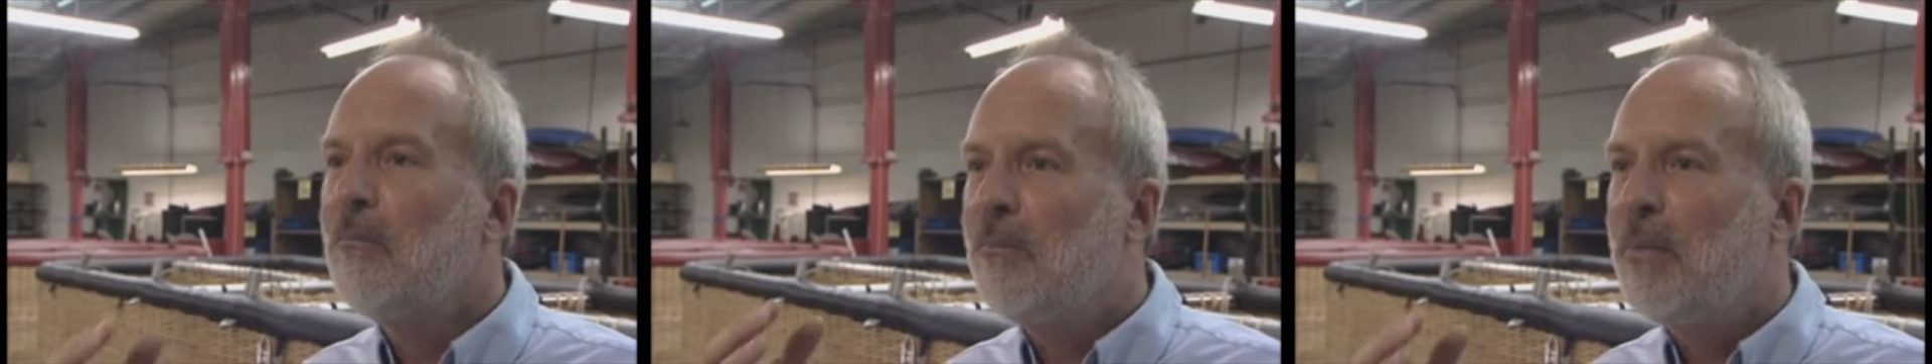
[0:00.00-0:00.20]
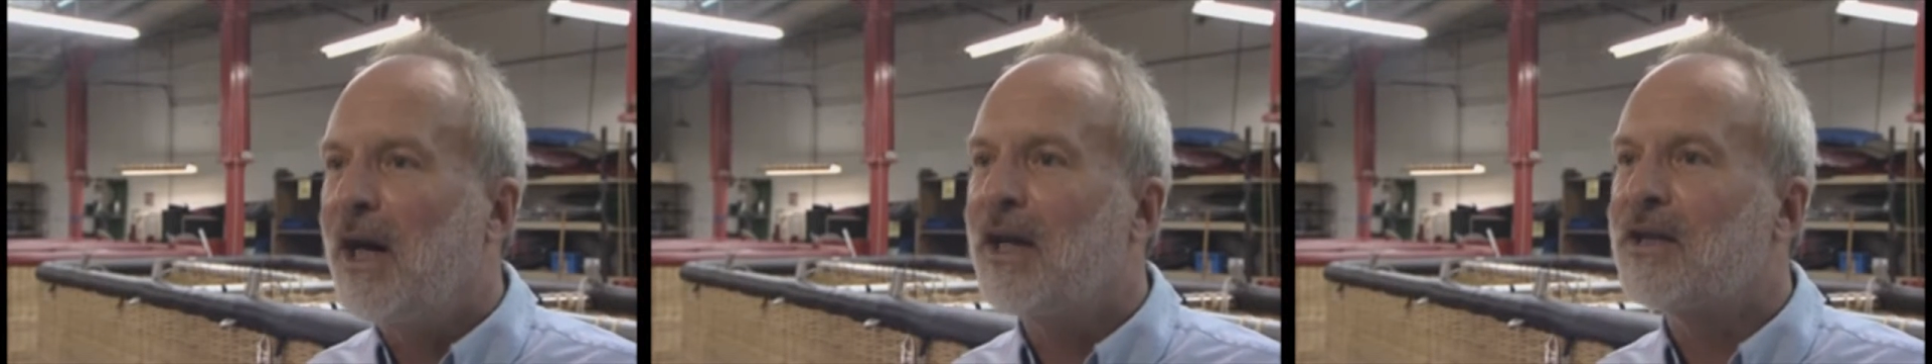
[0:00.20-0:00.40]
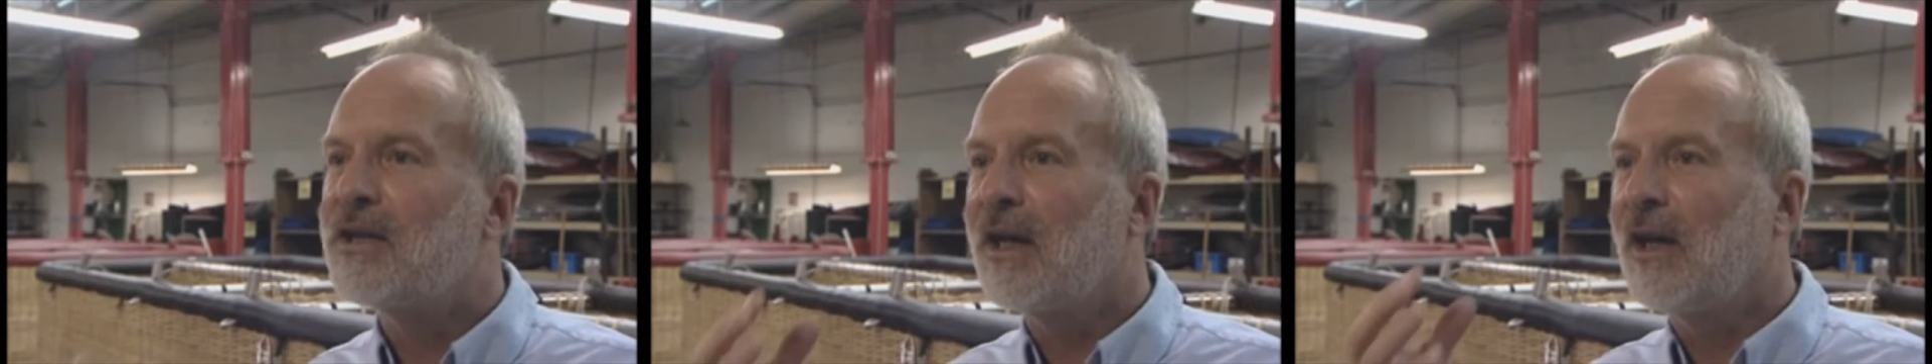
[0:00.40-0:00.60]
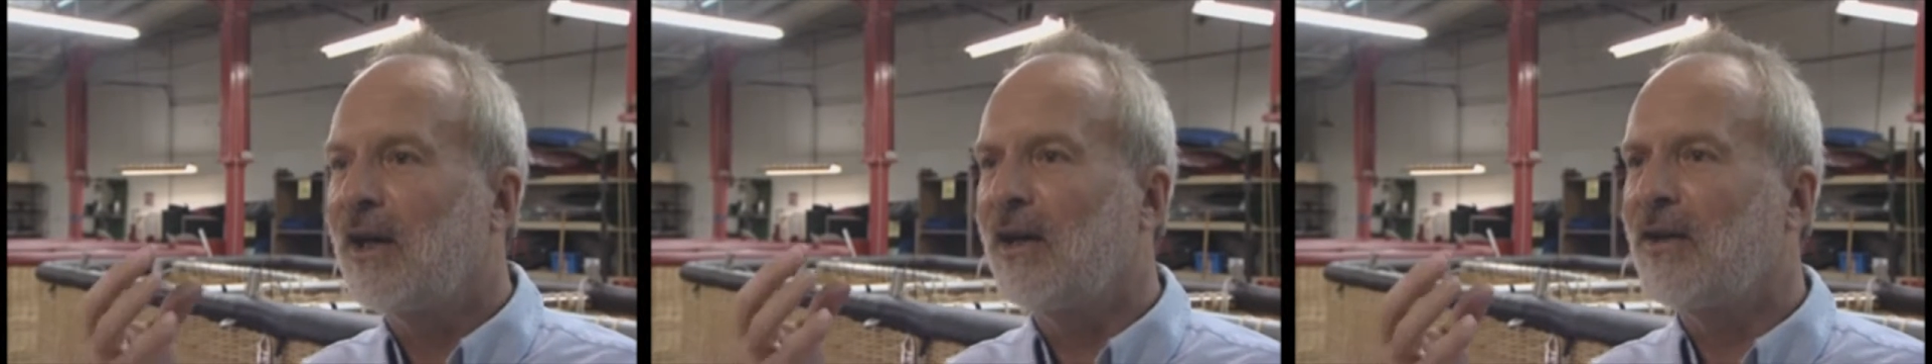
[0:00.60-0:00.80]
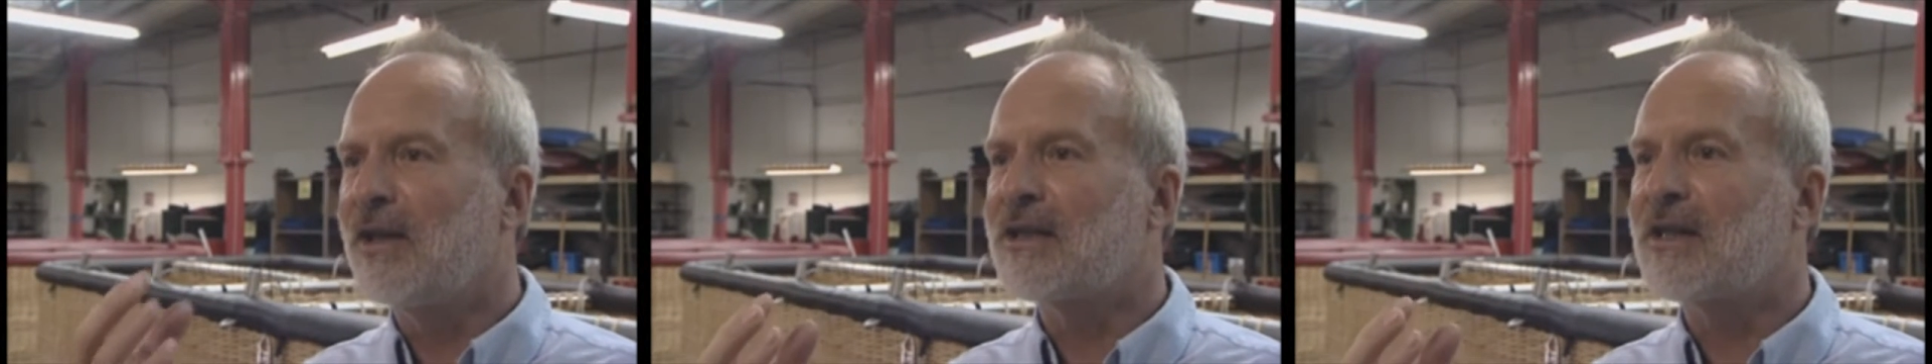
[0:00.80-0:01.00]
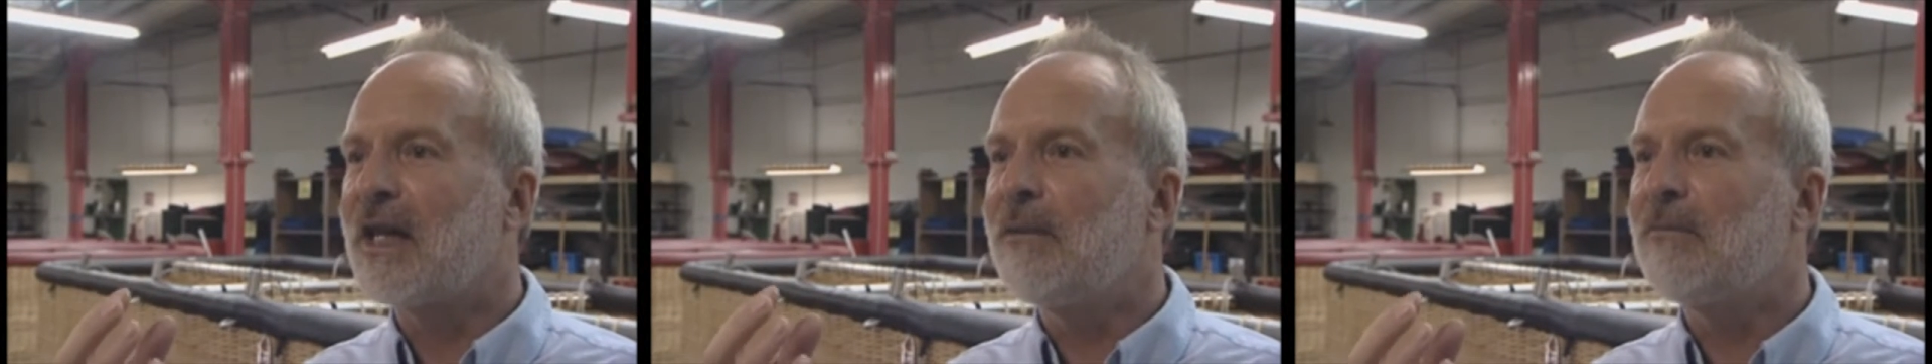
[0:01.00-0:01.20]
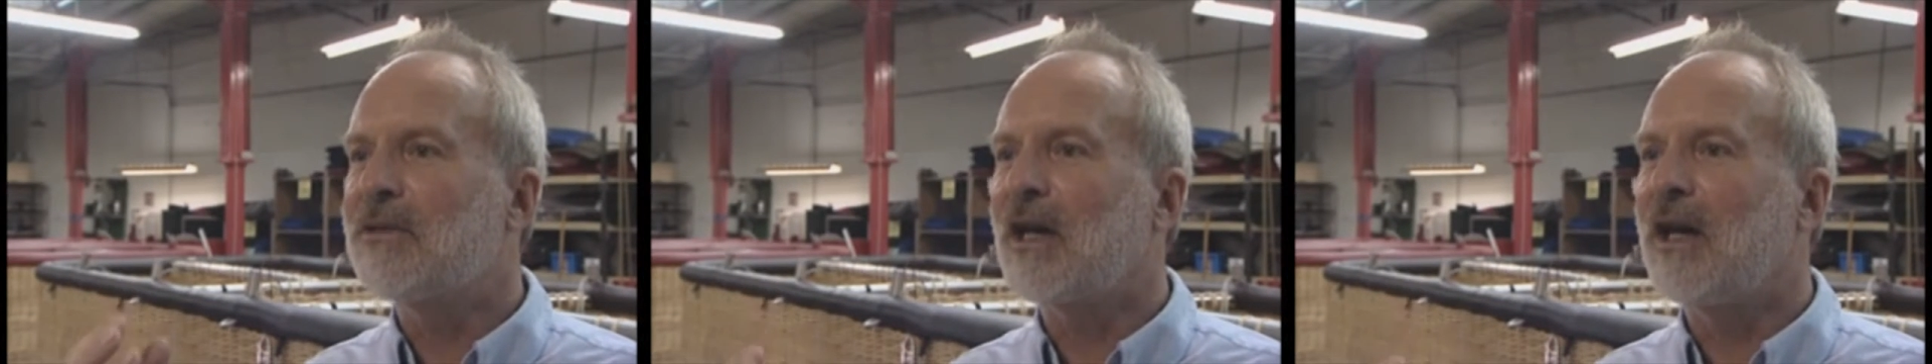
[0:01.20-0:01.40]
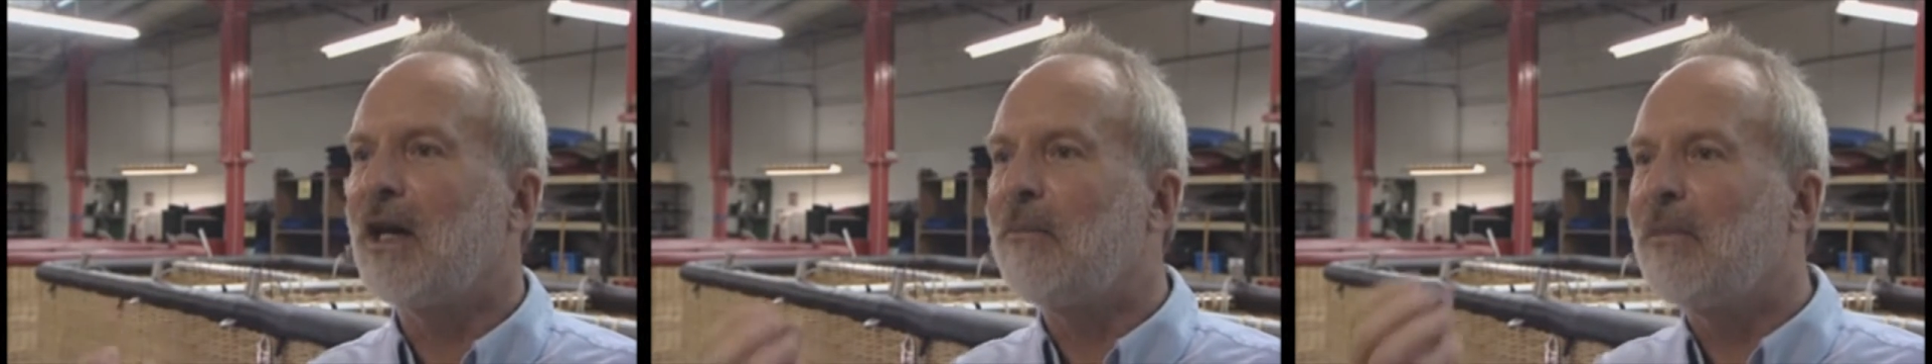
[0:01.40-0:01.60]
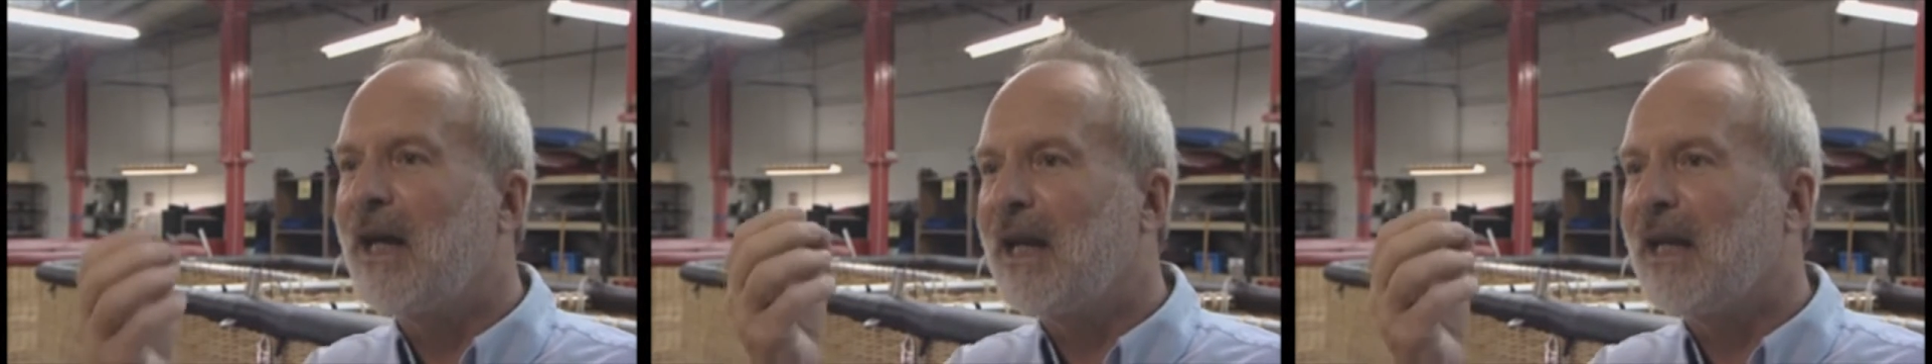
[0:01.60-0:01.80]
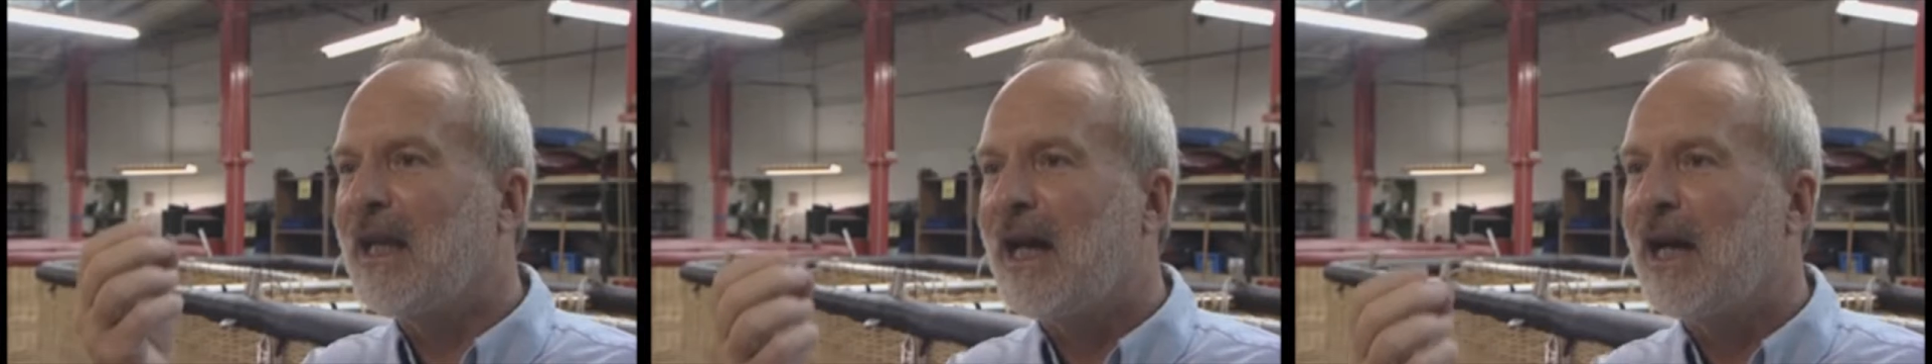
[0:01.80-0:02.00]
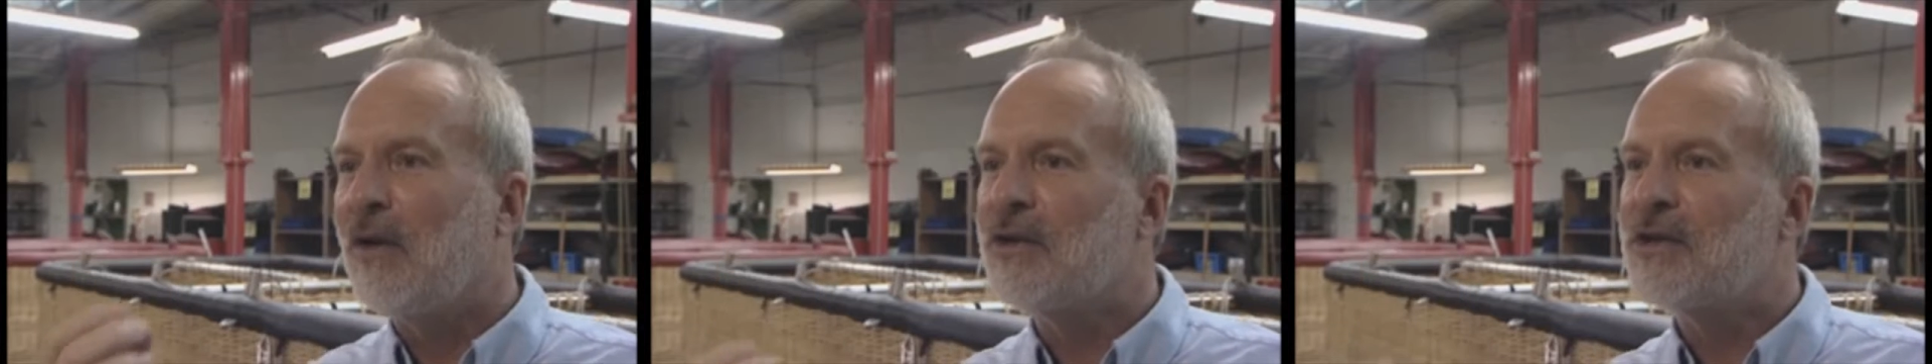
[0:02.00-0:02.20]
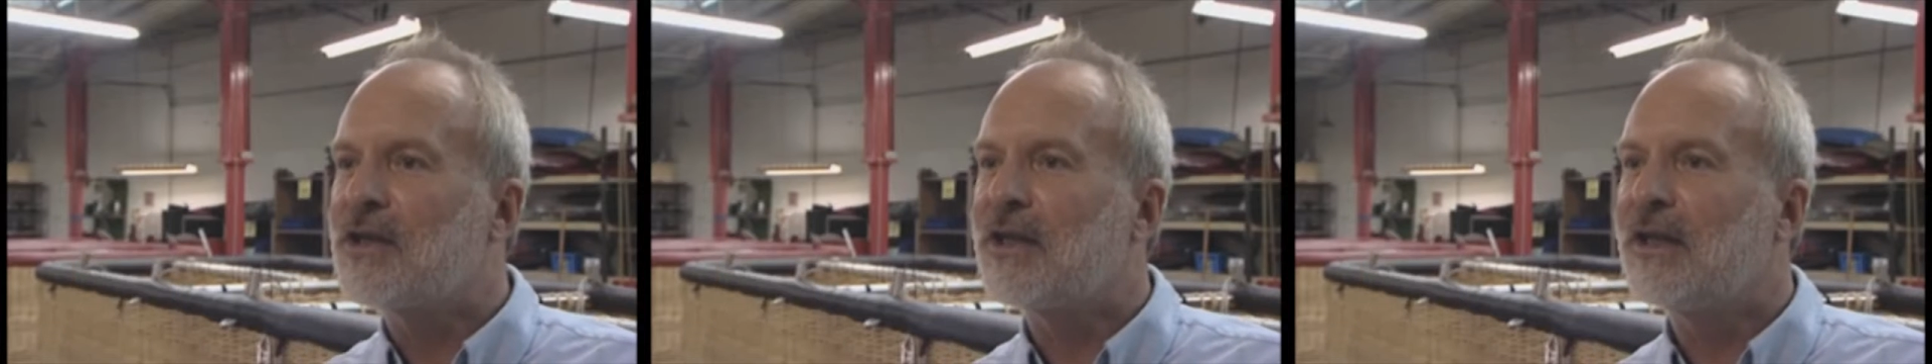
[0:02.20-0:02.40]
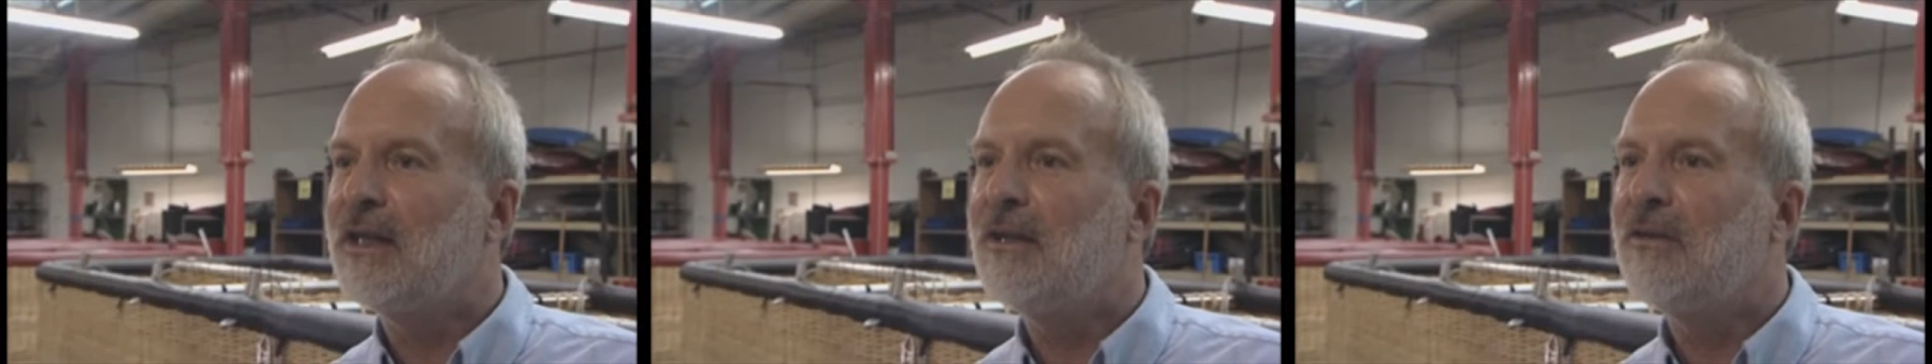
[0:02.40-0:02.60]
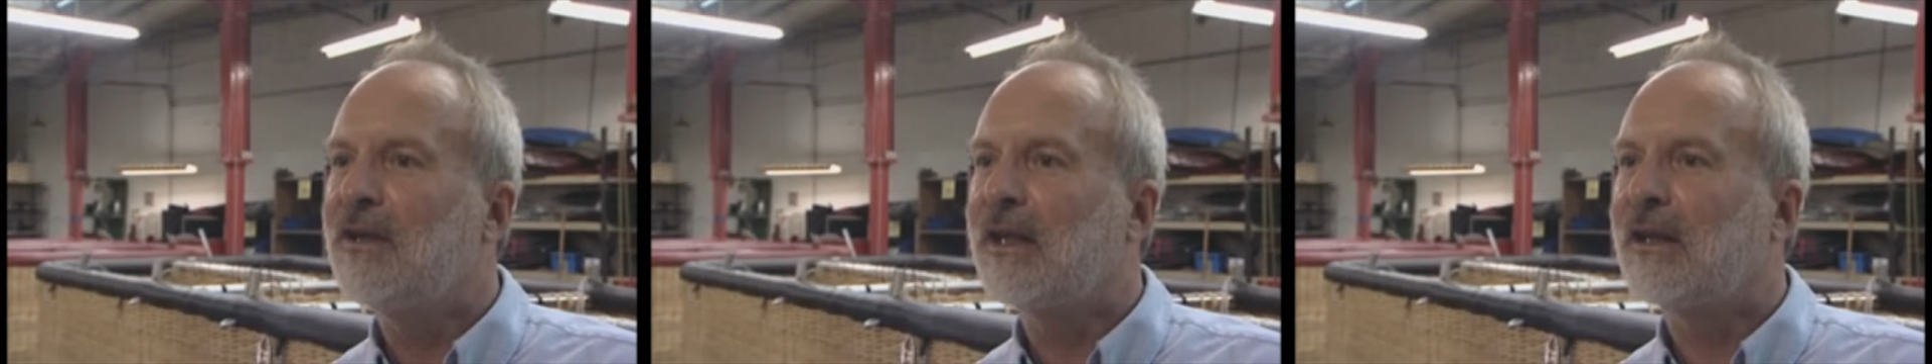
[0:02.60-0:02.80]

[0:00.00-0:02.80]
but at the same time allows the